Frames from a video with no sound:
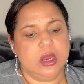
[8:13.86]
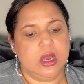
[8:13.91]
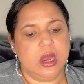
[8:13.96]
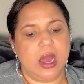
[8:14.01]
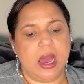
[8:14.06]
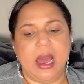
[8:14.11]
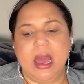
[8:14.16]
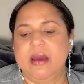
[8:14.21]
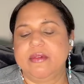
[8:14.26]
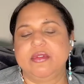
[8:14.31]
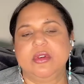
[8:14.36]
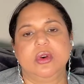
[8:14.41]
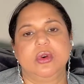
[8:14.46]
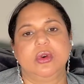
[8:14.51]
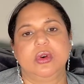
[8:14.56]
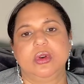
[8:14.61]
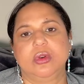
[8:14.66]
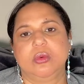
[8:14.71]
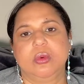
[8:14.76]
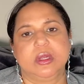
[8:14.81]
I have no
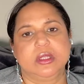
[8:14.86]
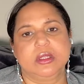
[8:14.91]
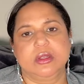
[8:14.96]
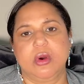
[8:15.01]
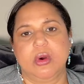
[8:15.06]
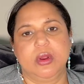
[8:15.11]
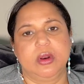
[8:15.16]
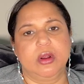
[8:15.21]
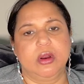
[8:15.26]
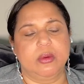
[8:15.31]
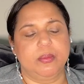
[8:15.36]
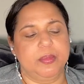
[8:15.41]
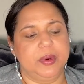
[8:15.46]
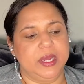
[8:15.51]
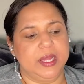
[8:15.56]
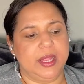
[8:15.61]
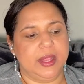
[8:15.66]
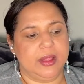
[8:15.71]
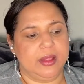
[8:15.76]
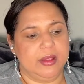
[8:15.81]
clue what's going on,
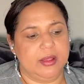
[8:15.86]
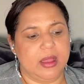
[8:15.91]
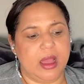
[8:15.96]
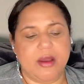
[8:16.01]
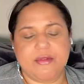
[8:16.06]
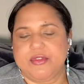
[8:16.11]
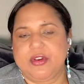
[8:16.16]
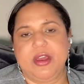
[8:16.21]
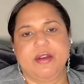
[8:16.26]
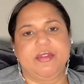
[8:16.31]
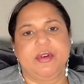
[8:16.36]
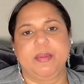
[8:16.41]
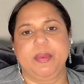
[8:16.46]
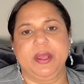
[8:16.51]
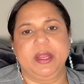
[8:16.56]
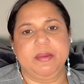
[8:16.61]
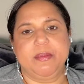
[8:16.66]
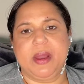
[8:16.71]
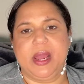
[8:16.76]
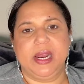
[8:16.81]
but I've never been
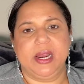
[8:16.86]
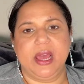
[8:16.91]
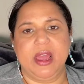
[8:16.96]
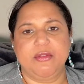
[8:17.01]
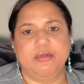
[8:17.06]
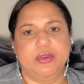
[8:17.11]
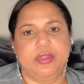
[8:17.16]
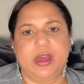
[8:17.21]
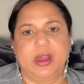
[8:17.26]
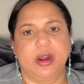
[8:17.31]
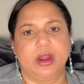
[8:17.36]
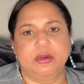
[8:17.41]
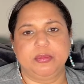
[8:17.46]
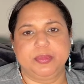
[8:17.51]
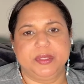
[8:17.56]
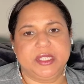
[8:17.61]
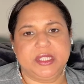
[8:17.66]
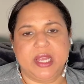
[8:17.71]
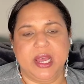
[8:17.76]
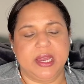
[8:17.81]
in my life without
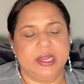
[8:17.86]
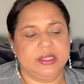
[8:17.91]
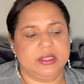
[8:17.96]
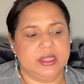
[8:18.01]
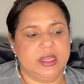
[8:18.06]
appetite,